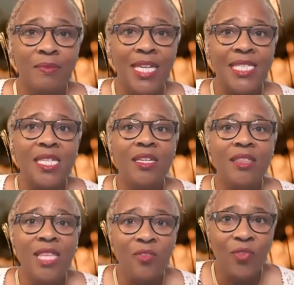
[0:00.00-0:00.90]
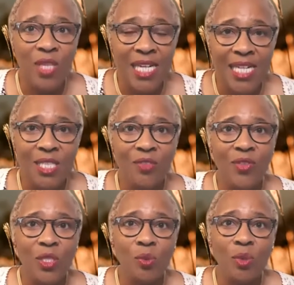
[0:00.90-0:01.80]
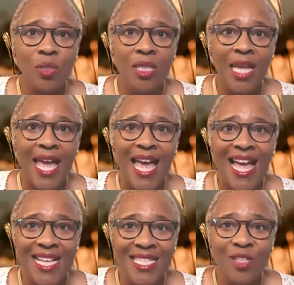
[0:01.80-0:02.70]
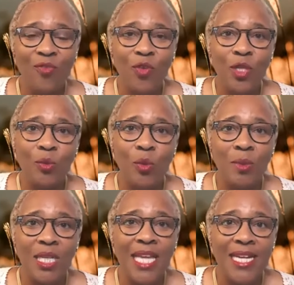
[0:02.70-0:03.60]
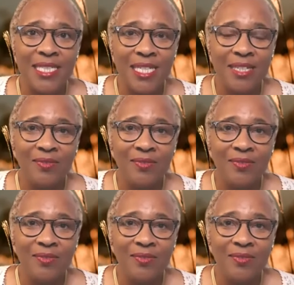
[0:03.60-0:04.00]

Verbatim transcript: It's a good thing for the individual and for the group collective.